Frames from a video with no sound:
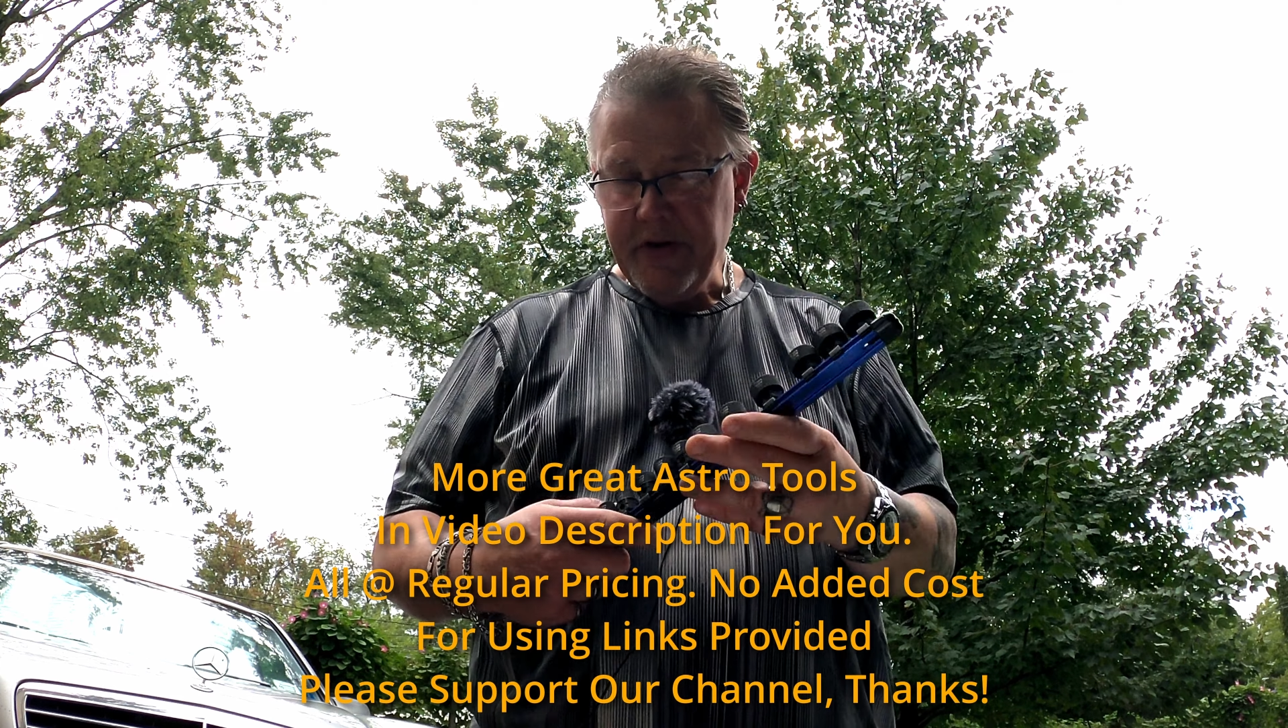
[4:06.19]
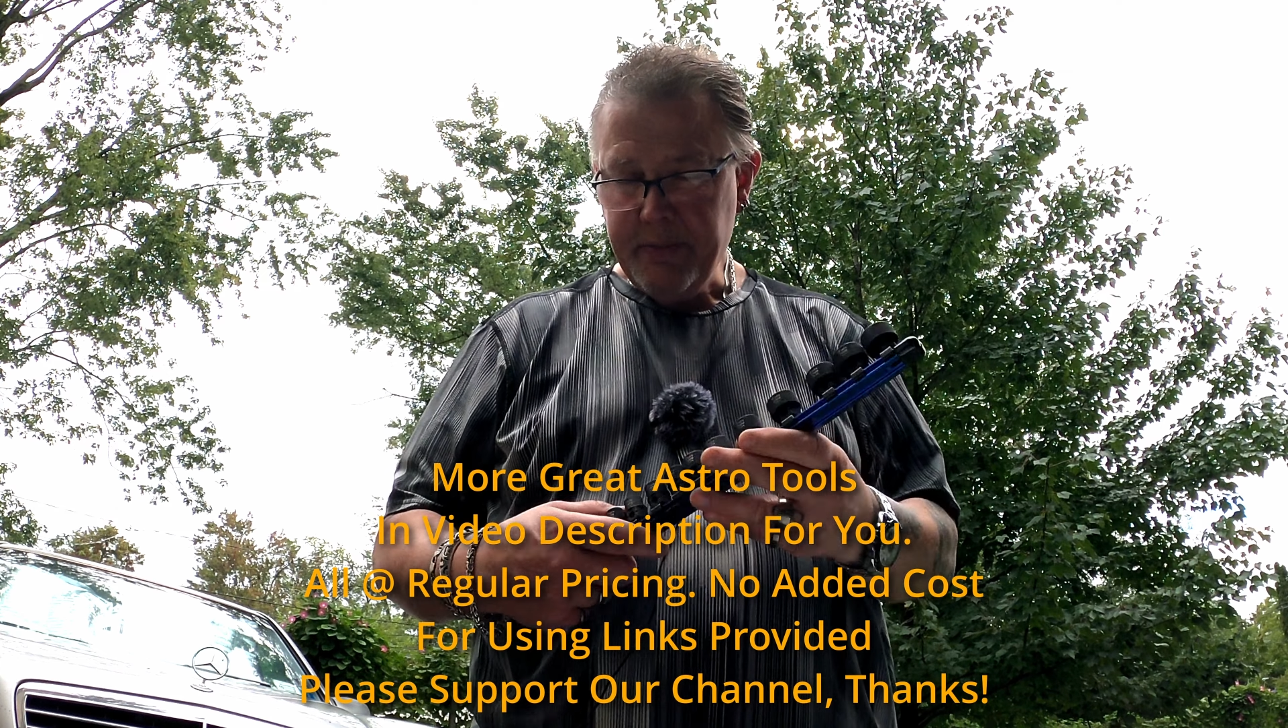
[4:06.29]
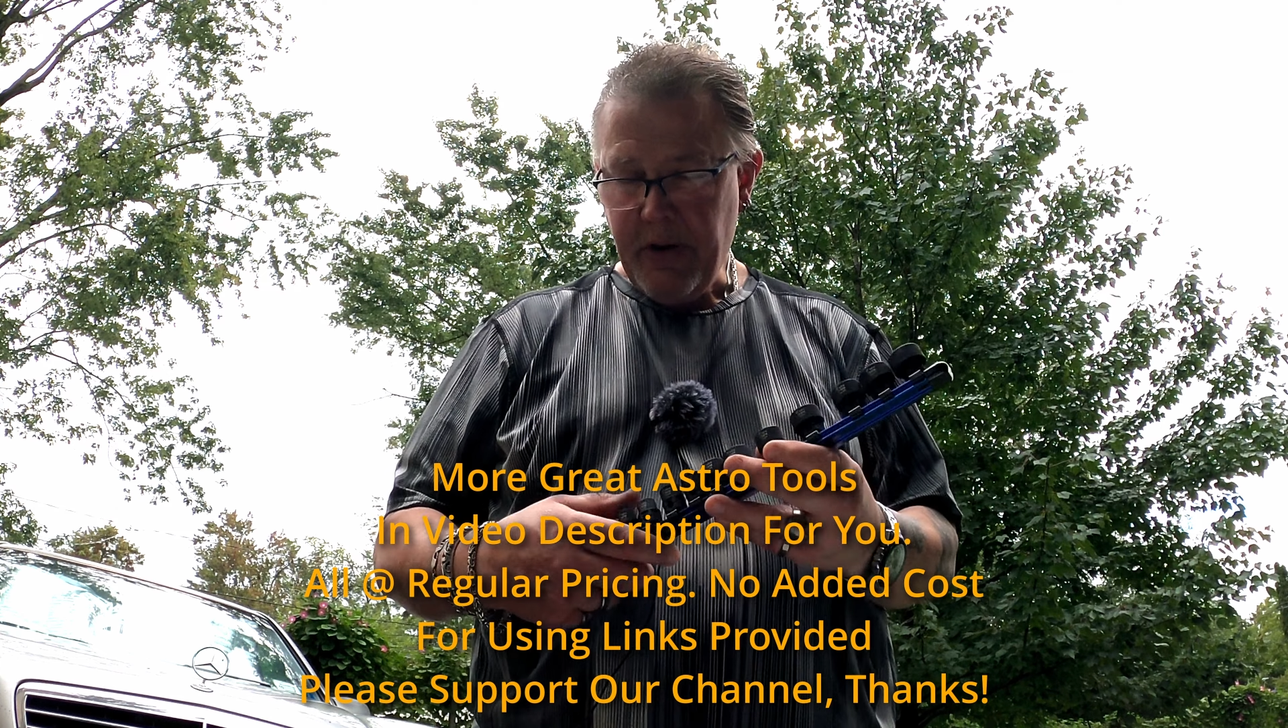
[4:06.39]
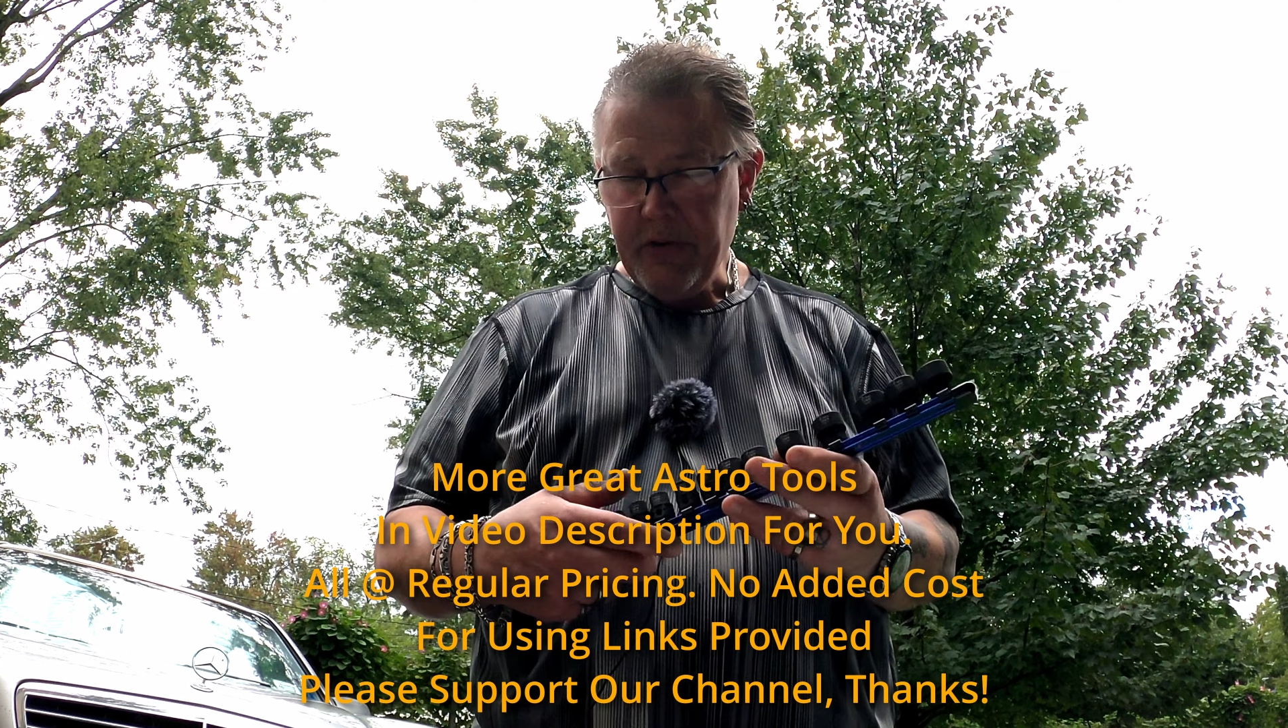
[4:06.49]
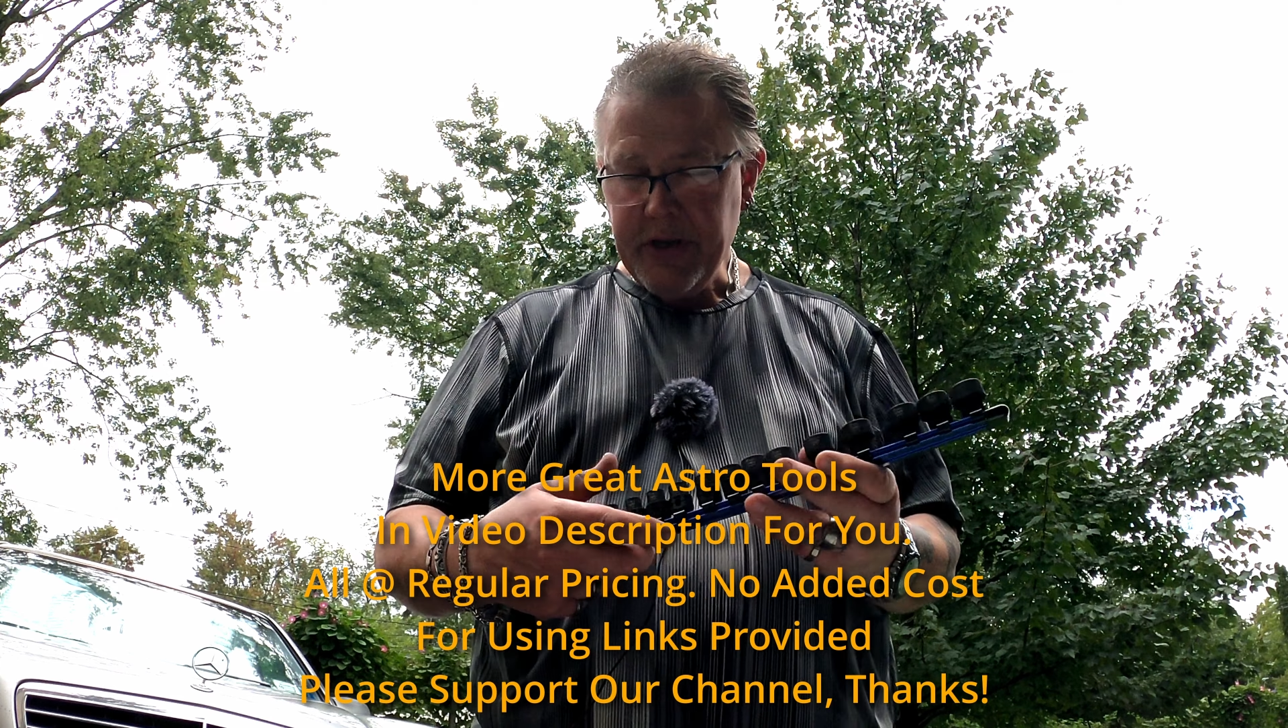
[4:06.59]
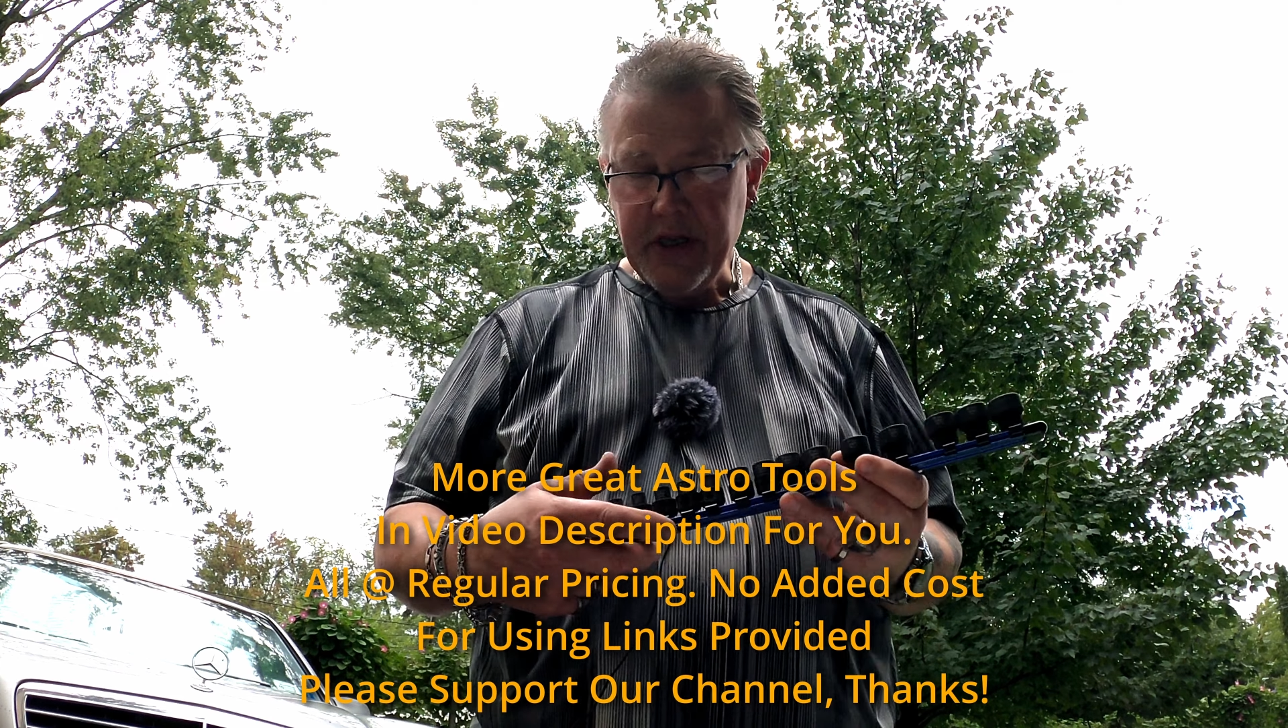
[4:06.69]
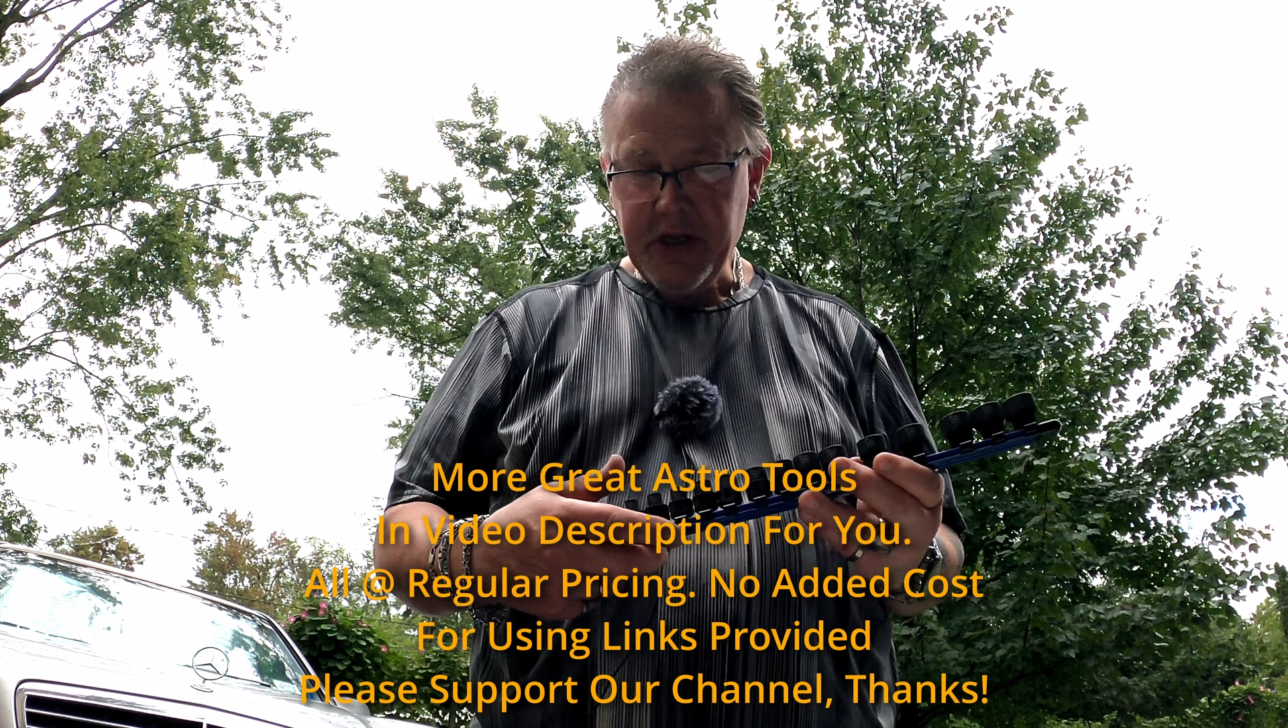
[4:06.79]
an American